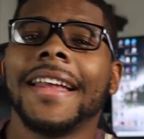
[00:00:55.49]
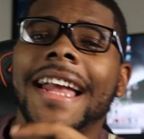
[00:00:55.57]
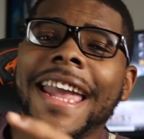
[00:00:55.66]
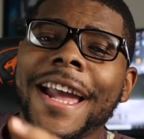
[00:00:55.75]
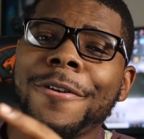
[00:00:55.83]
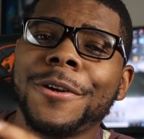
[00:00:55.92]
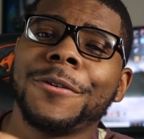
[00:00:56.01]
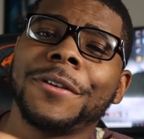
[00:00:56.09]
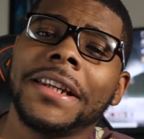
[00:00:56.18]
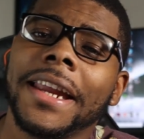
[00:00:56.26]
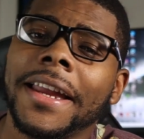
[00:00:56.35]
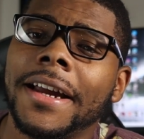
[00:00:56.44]
Hey, how we doing
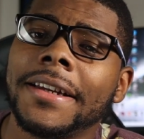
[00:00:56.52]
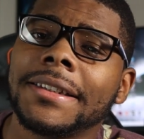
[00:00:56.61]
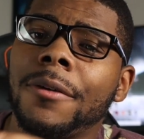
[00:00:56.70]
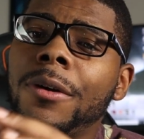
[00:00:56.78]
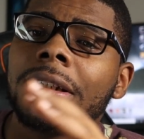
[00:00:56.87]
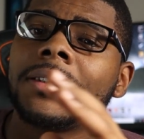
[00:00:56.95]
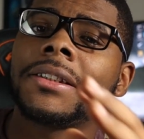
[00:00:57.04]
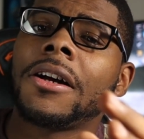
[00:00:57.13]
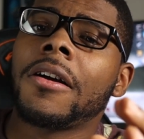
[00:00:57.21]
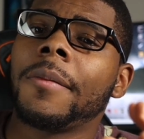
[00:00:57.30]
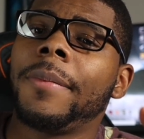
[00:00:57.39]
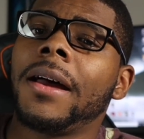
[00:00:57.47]
today, guys? I wanted to
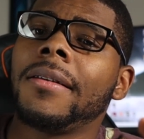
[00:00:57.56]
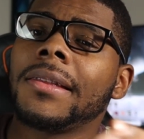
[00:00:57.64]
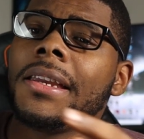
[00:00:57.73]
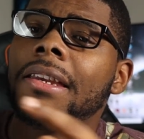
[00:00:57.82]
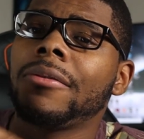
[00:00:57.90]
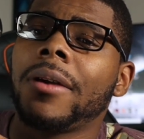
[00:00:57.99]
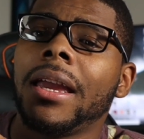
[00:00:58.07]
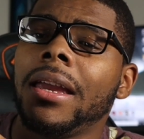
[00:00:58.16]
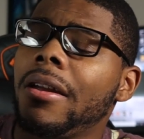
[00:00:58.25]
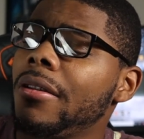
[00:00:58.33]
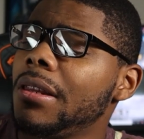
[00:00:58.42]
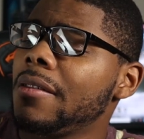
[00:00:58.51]
talk about these right
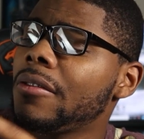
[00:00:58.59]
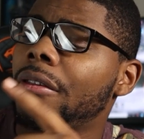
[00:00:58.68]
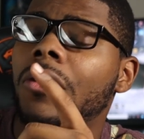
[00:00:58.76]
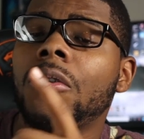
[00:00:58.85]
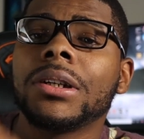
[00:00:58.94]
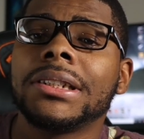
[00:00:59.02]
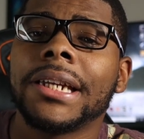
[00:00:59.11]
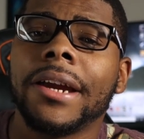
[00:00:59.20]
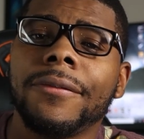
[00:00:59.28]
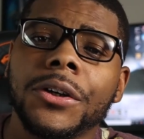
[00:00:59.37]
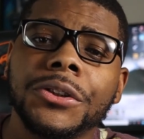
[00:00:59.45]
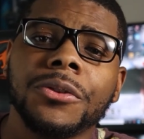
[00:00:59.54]
here. These are the Corsair
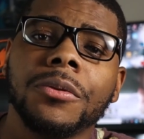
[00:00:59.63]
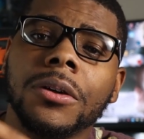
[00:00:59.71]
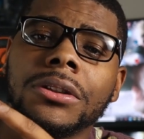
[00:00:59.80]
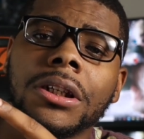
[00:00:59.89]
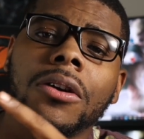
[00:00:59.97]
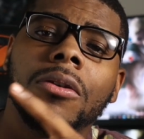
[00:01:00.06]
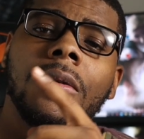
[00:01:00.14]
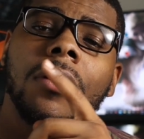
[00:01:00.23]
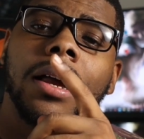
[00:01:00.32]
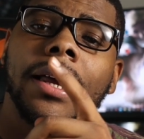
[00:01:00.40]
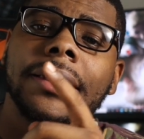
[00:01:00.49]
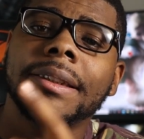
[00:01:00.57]
Virtuoso
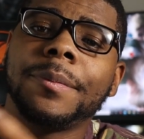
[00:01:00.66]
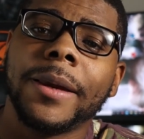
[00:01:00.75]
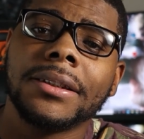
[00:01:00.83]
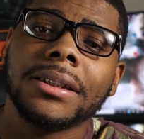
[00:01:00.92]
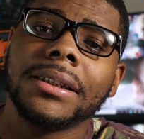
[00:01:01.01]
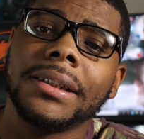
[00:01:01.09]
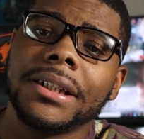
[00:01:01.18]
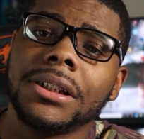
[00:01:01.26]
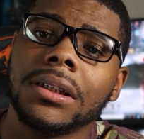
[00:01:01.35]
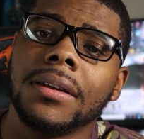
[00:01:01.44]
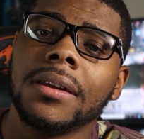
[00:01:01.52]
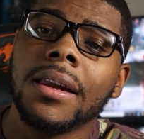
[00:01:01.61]
Special
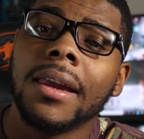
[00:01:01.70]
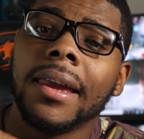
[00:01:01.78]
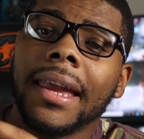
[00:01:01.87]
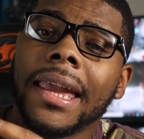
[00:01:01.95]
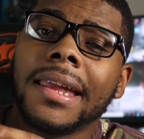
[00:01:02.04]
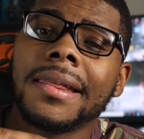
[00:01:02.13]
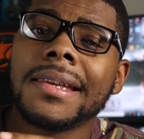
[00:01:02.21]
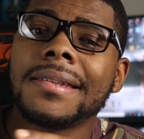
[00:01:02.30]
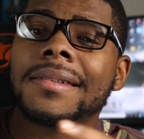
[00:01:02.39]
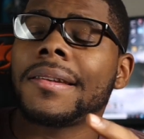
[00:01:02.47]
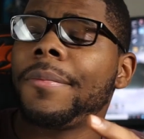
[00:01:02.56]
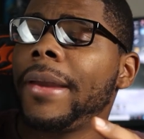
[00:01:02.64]
Edition, and this
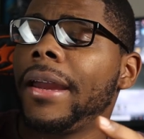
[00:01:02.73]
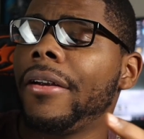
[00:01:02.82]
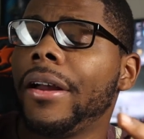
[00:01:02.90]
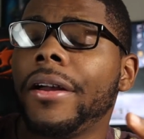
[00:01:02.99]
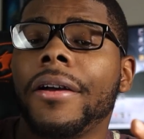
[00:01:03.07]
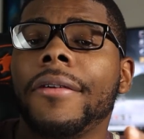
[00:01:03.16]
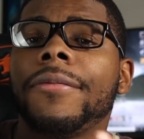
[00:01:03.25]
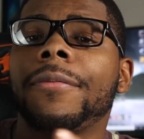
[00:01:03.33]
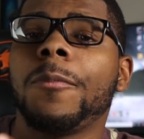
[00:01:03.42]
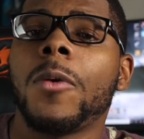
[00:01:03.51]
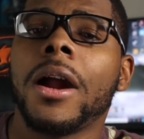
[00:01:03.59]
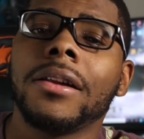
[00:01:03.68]
is a pair of
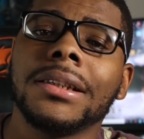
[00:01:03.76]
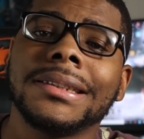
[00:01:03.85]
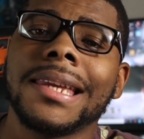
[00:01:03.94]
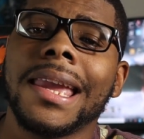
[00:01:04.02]
wireless